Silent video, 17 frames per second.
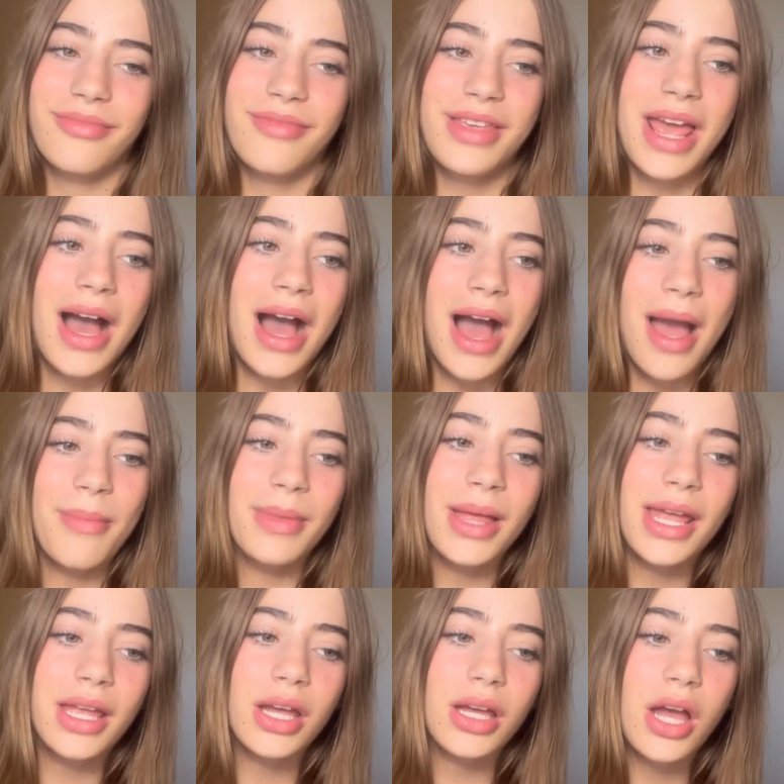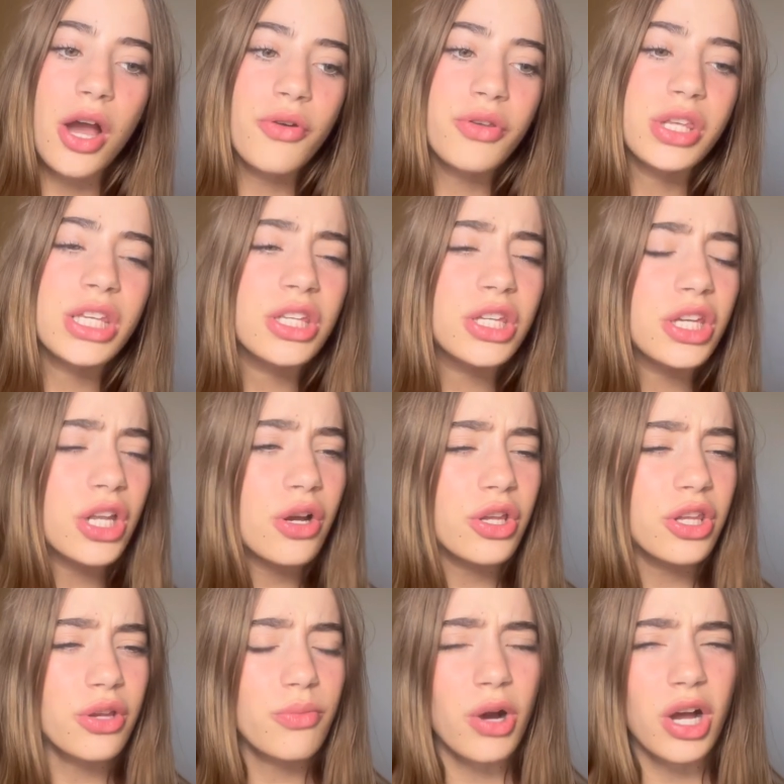Yeah, I'm like, oh, you
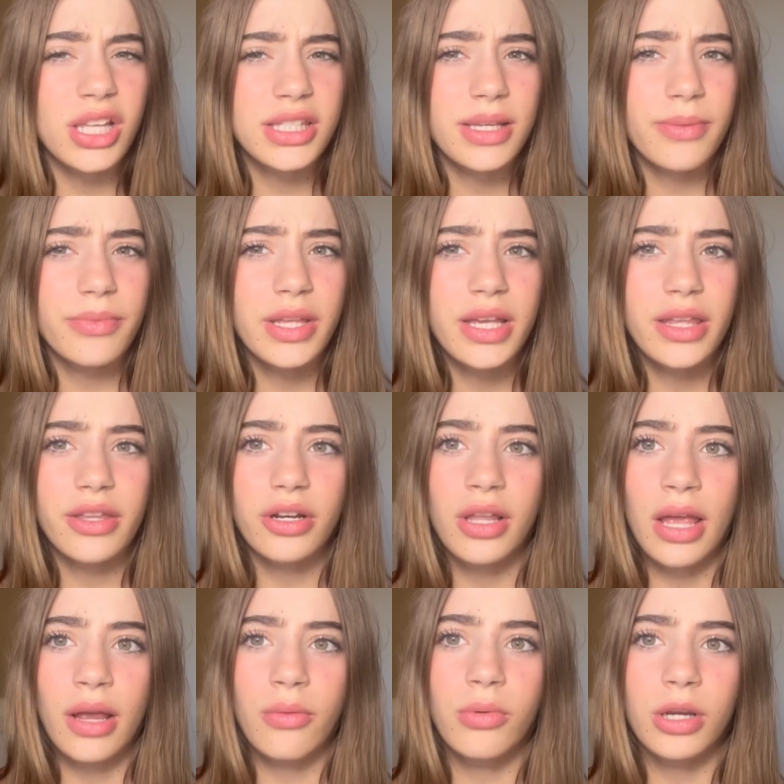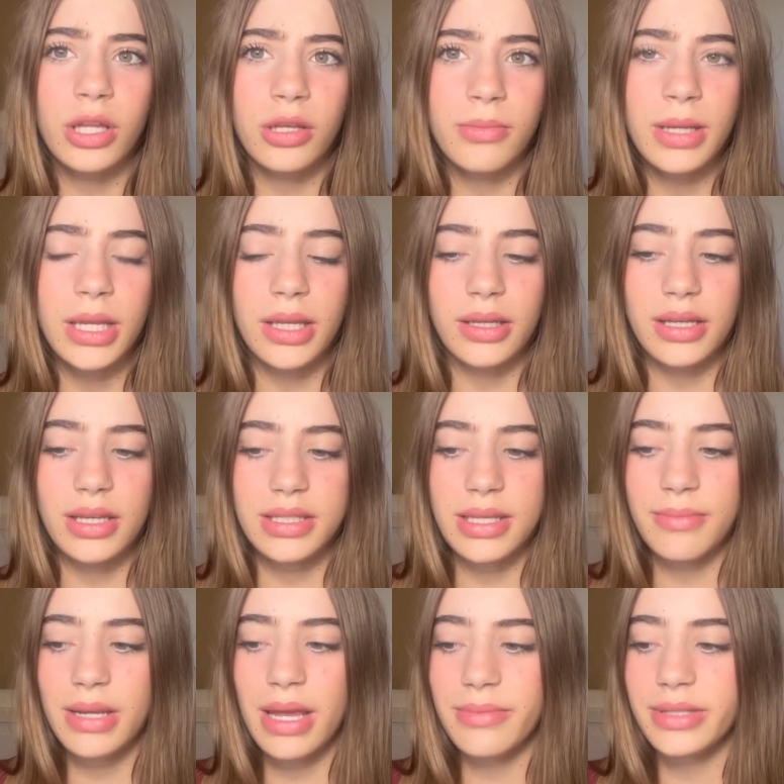know, you want something, and they're like, what do you mean? Because
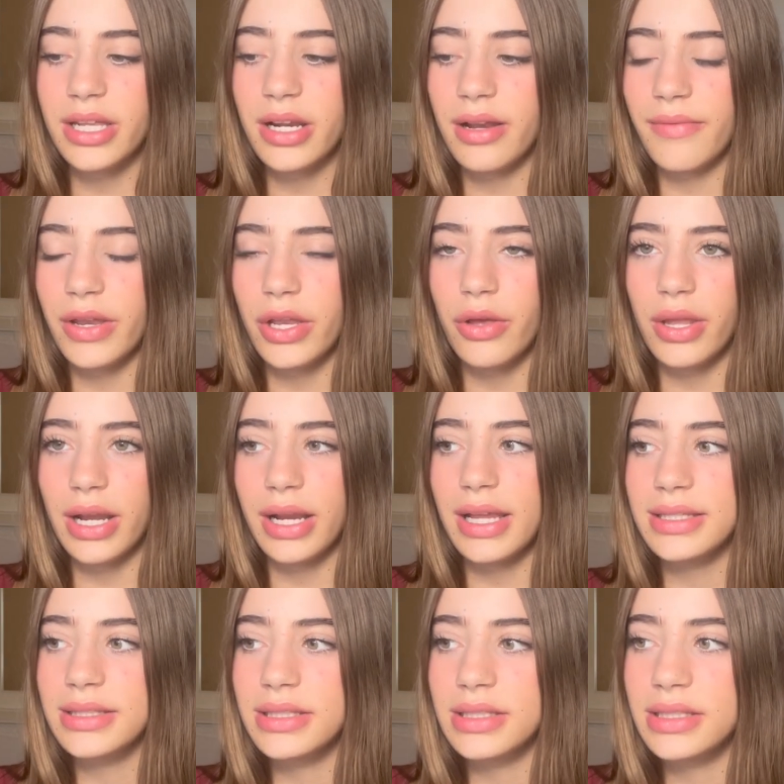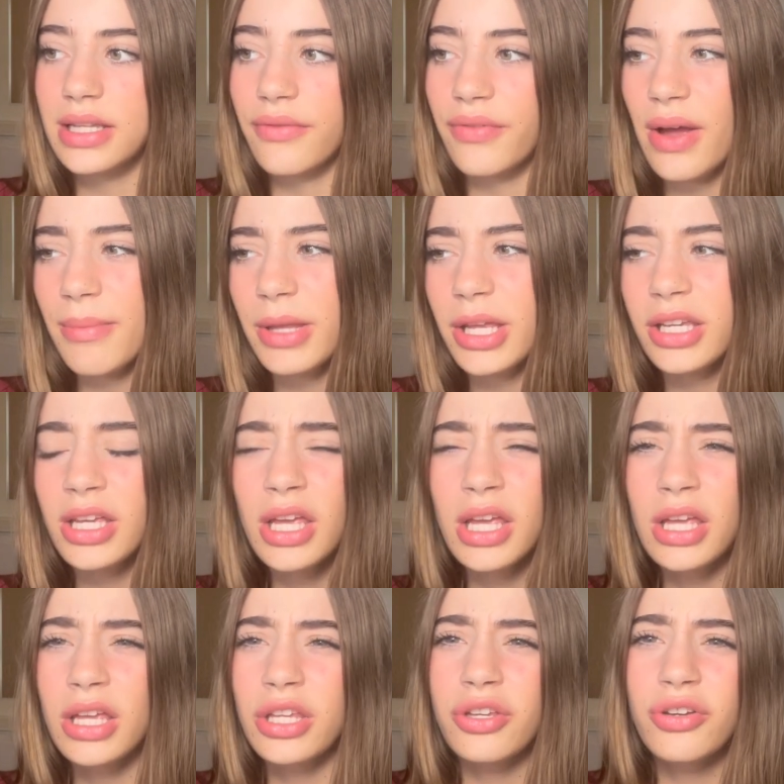sometimes they don't even know that I get this stuff. I'm like,
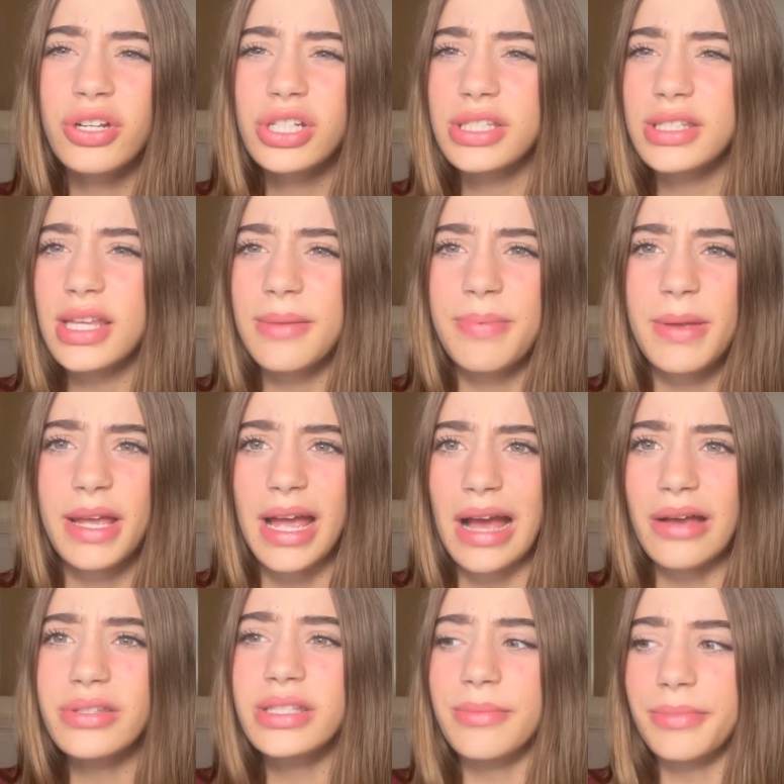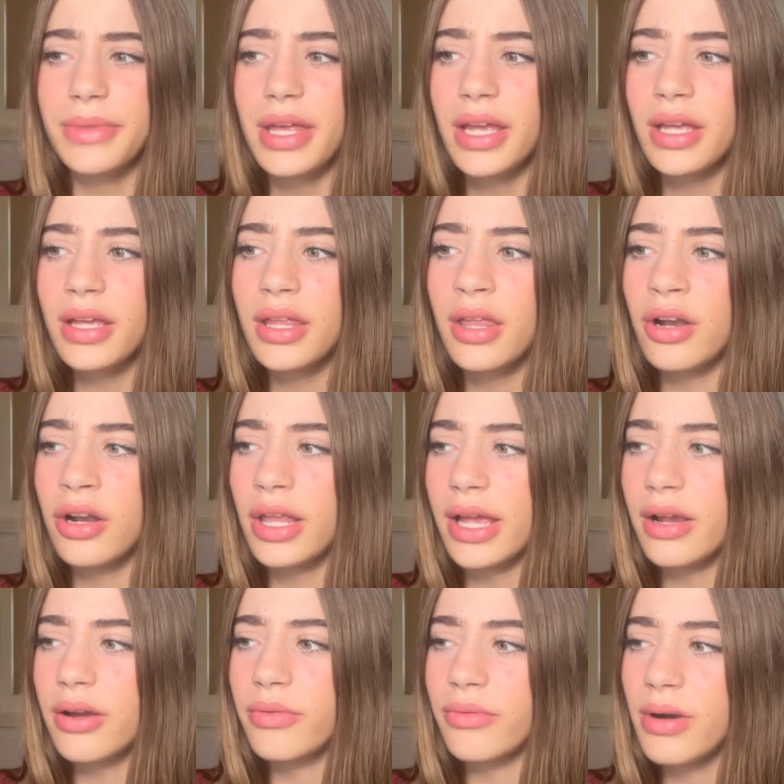you could just like pick out something, and they're
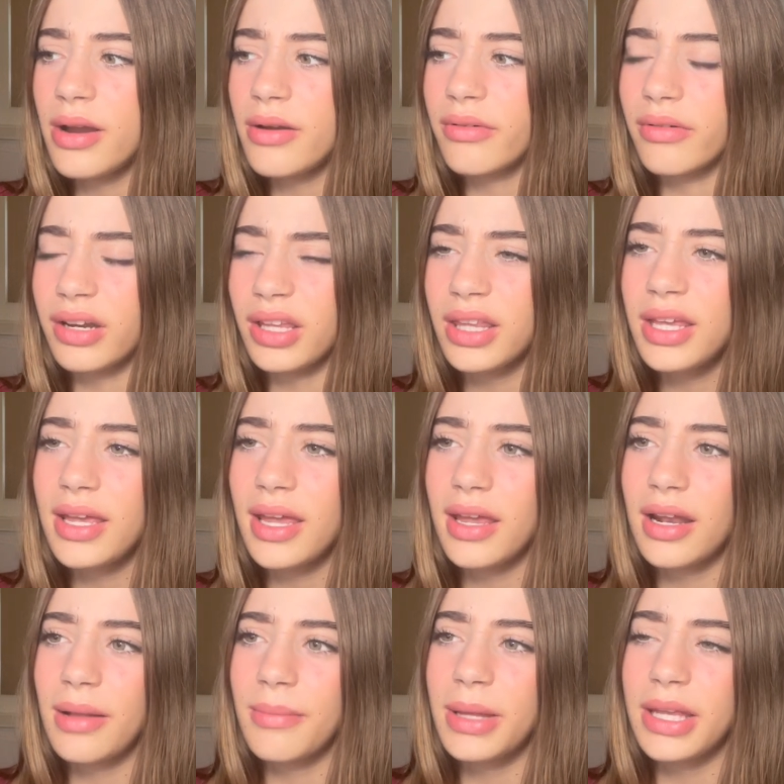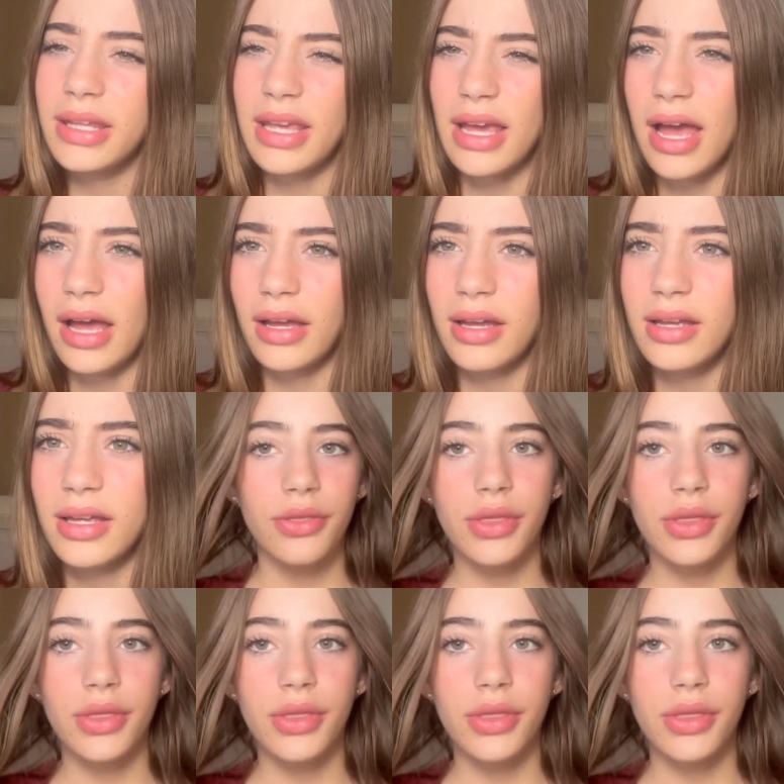like, what, really? And I'm like, yeah.